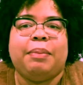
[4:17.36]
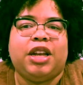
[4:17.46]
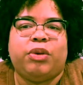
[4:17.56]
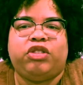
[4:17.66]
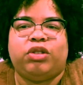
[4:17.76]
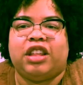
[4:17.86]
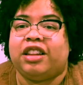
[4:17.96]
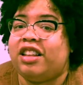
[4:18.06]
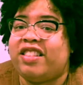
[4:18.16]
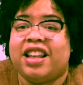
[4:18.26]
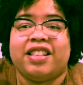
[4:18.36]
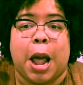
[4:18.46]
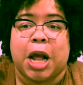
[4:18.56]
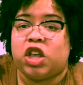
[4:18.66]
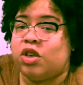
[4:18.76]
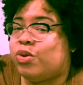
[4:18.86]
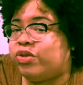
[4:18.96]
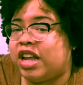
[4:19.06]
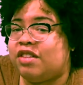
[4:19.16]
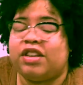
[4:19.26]
me know what you think. This is a huge
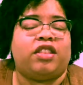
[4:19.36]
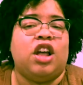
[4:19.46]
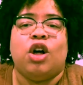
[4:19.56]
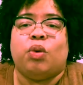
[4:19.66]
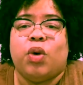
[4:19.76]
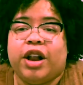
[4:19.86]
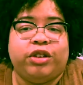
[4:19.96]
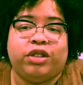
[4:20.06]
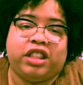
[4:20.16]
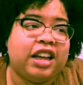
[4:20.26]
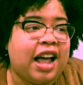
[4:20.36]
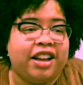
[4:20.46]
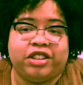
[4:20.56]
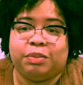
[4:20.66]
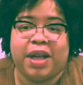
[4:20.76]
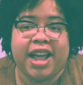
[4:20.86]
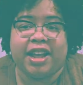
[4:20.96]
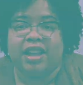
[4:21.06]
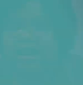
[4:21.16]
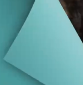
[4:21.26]
canvas. What do you think I should paint?
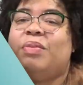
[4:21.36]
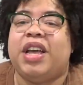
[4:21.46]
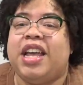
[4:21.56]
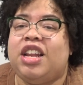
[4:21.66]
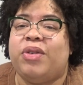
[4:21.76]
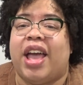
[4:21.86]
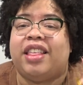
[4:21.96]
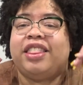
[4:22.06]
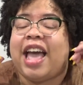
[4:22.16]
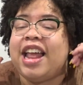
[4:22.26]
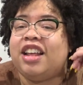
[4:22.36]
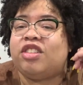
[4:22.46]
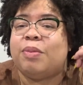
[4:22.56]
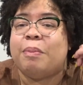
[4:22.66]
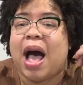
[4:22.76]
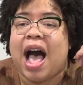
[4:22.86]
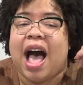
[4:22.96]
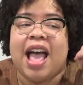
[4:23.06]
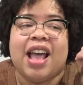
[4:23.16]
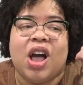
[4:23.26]
But anyway, that is
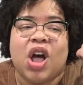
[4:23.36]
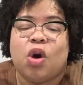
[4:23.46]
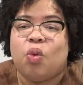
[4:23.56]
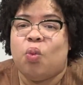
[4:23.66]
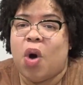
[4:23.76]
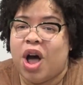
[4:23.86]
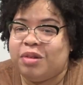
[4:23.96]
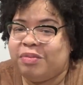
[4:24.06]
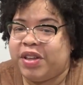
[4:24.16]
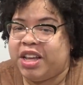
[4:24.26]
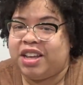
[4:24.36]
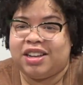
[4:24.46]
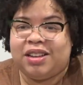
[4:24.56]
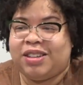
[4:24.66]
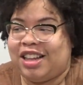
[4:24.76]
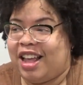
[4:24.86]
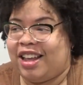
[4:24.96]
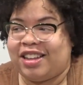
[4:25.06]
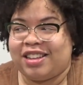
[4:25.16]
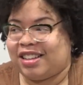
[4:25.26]
my one big, like,